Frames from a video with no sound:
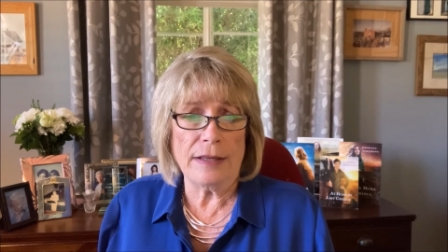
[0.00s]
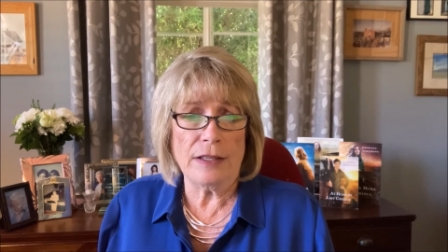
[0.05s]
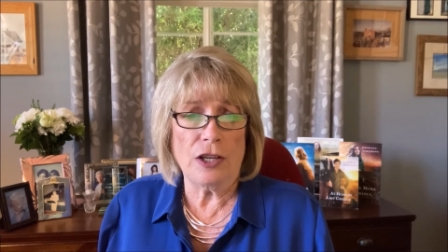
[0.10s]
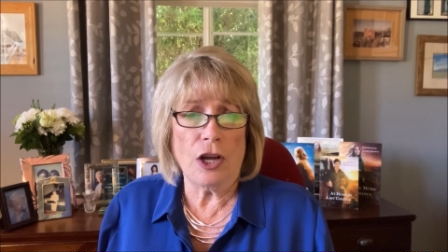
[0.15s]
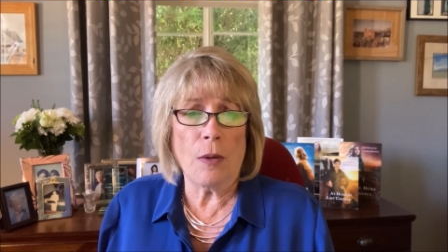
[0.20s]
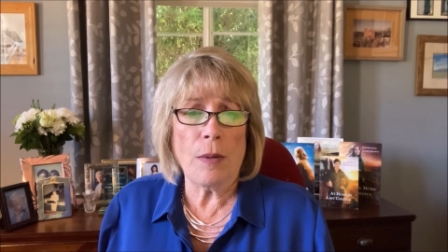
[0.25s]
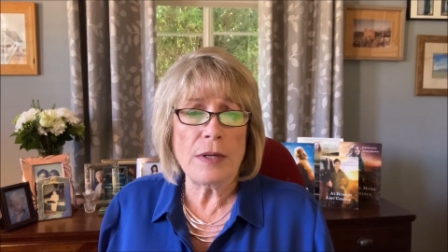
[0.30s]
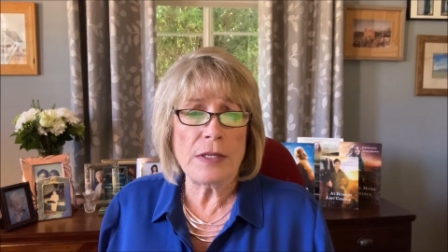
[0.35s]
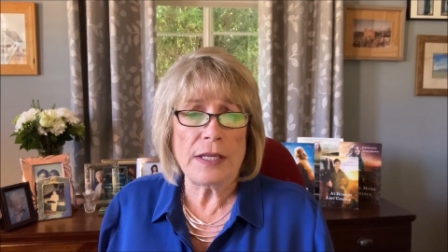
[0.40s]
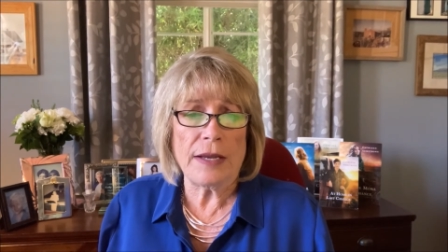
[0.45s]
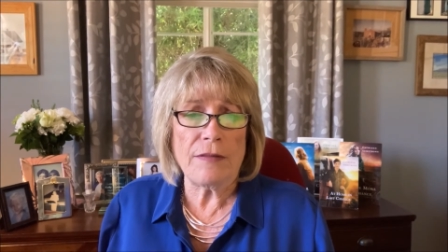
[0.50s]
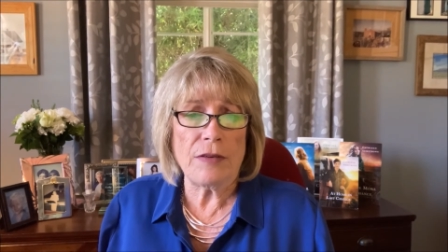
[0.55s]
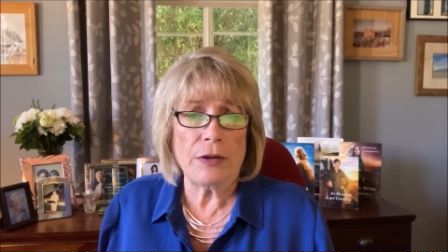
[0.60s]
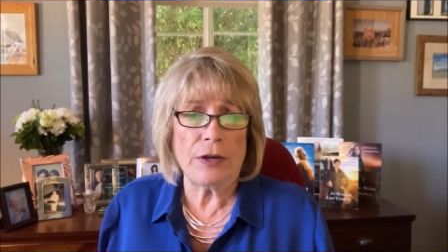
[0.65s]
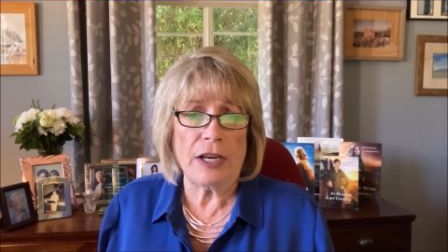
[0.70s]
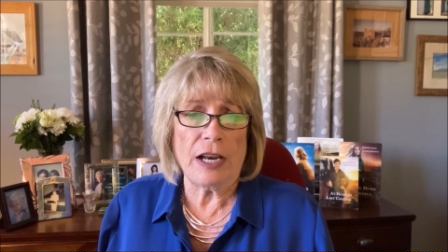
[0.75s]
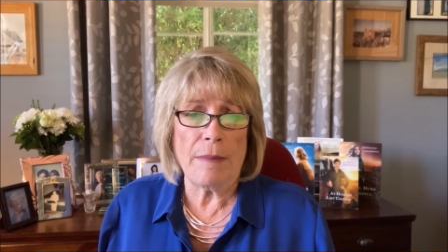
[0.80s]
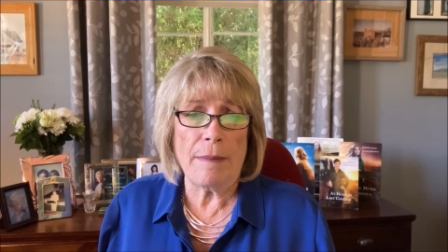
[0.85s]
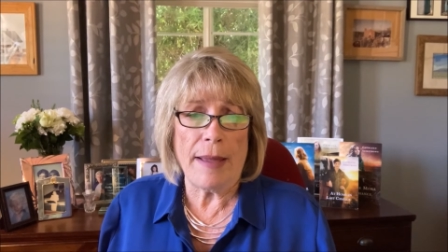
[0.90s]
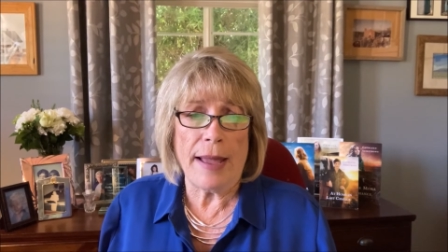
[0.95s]
No one's ever
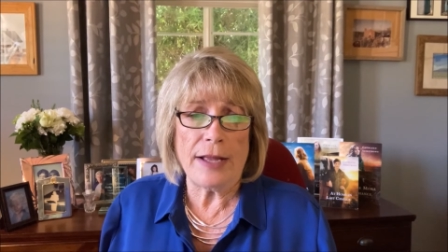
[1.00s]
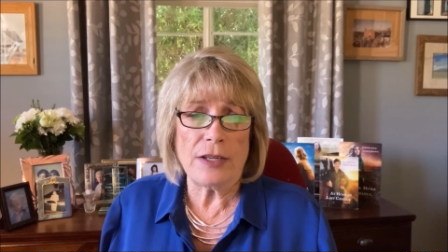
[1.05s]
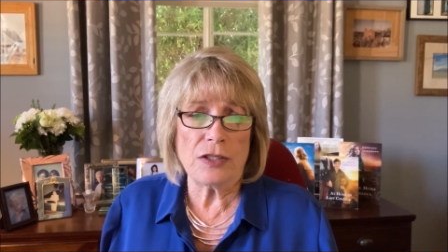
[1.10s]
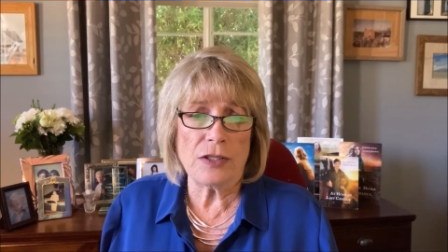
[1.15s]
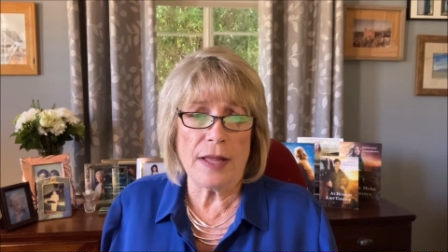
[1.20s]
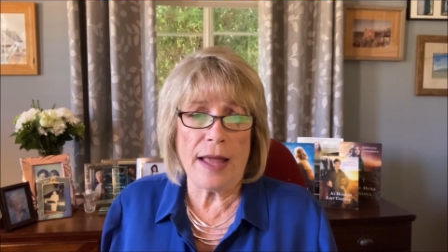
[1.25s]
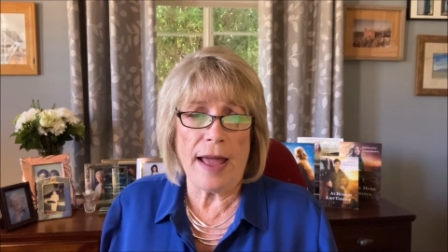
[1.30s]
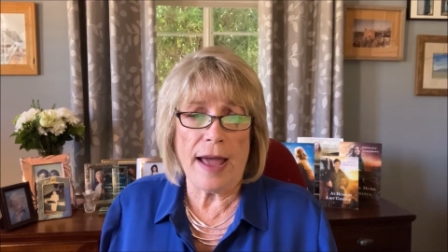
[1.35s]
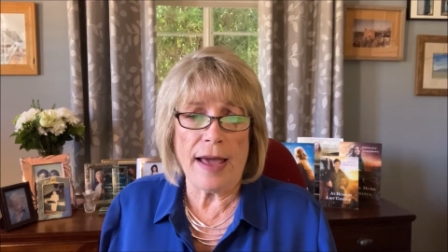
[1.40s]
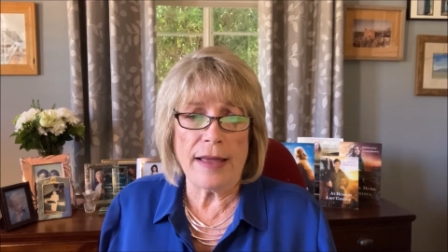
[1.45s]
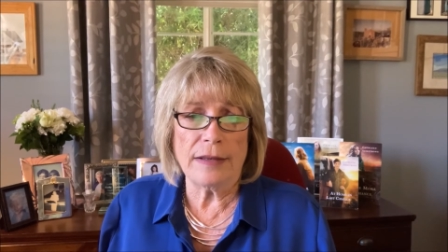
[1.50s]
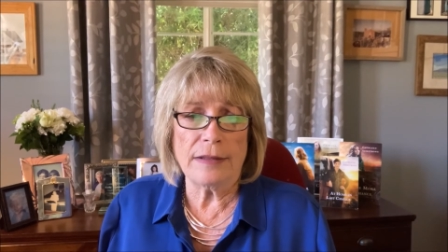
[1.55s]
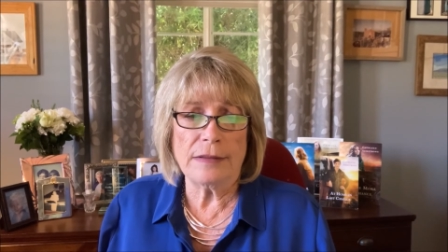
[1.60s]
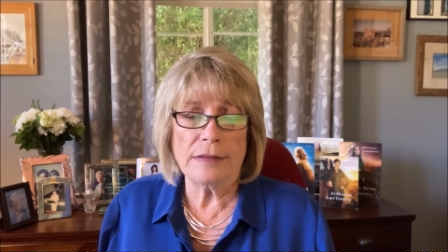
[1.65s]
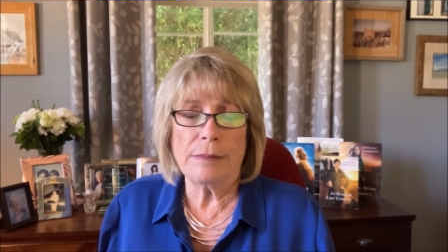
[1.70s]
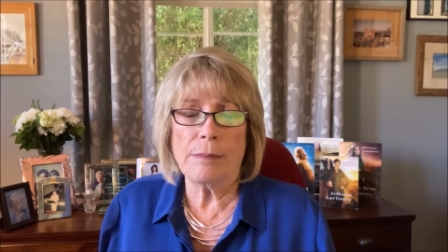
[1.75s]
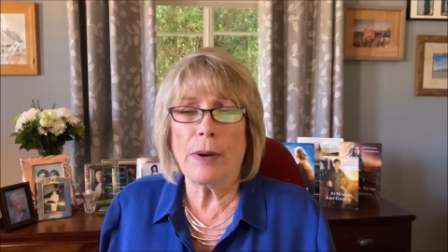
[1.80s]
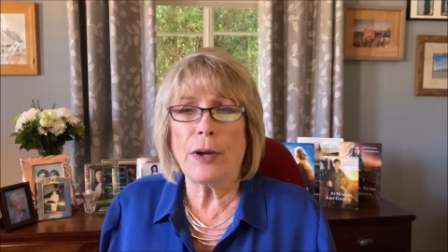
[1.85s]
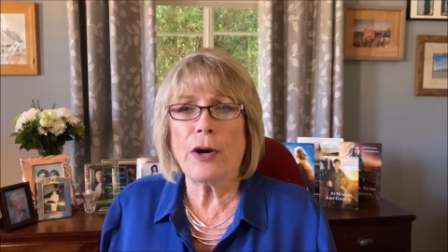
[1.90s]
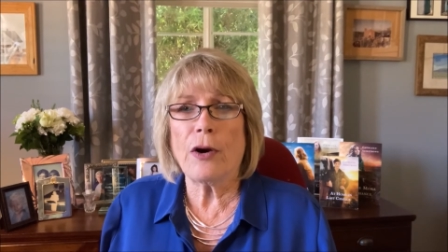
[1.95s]
going to match that,
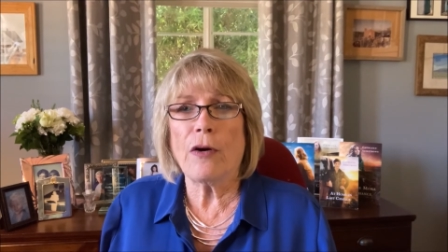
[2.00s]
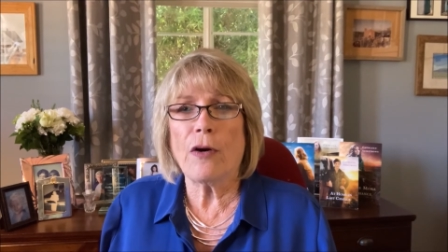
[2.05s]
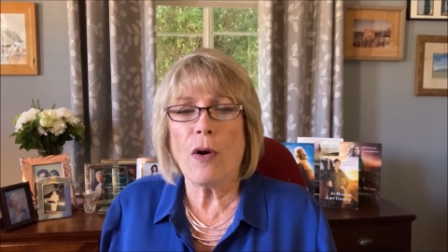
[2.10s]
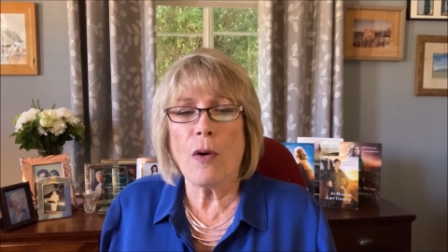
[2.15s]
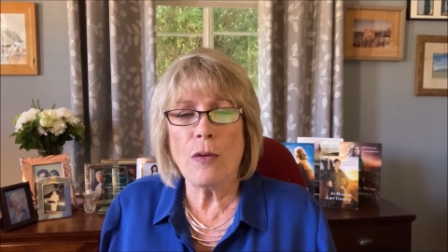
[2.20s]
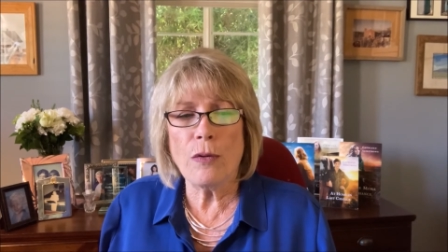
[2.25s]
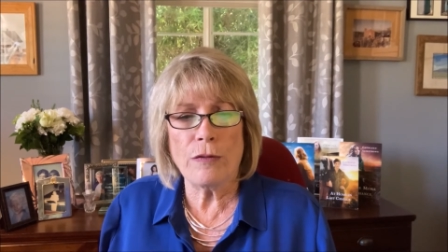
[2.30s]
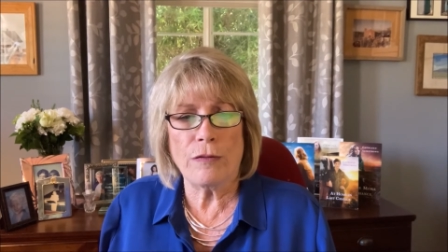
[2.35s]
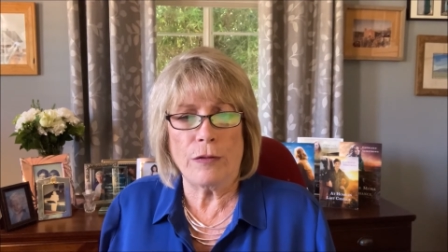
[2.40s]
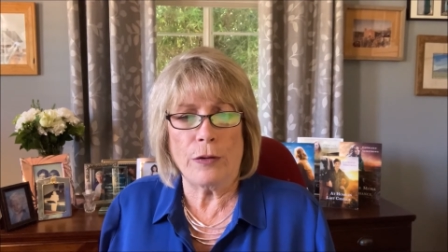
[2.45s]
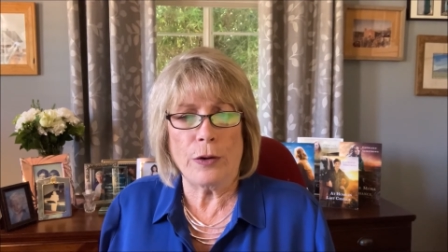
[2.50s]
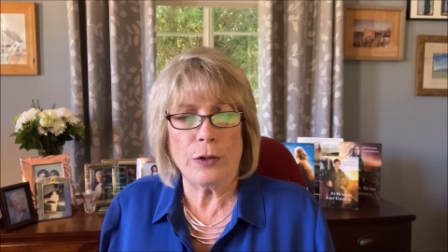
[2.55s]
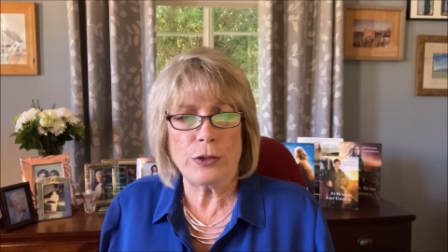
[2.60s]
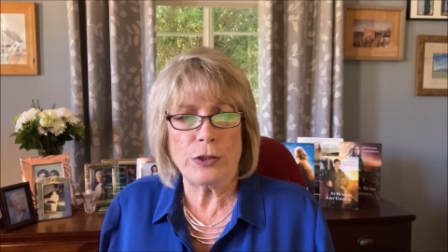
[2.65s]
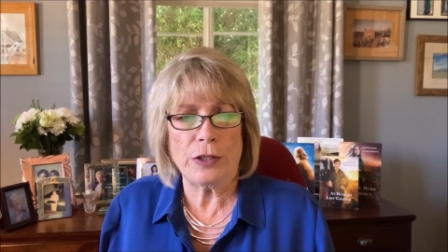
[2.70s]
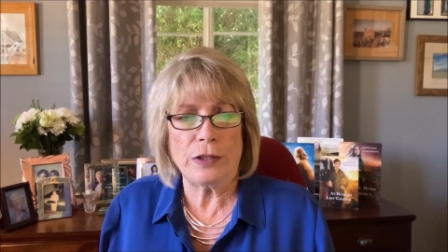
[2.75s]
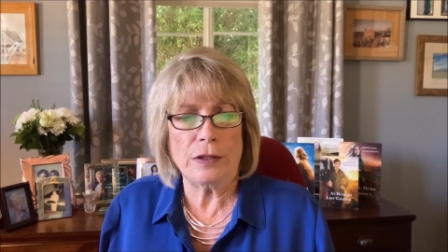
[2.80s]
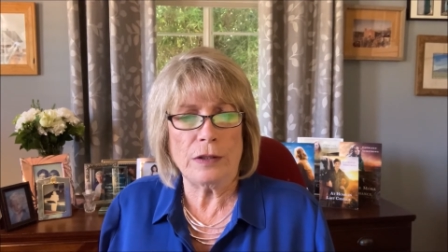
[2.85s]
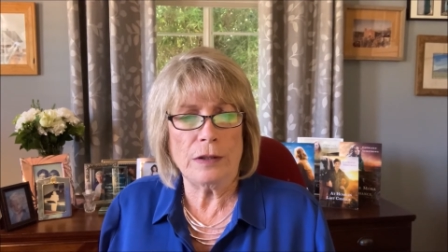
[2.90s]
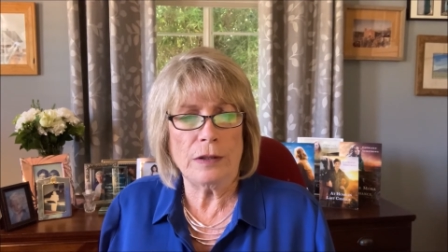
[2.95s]
but our own
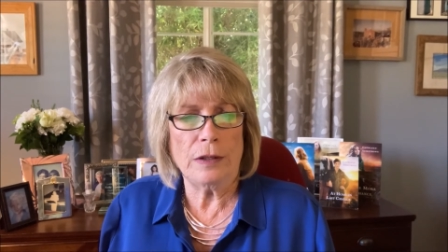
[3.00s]
version.